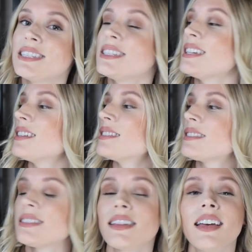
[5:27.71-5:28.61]

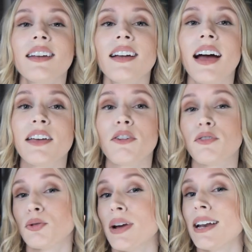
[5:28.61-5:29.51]
scenes that I have
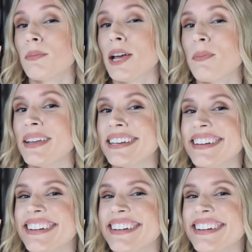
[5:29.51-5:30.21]
ever read, in my opinion.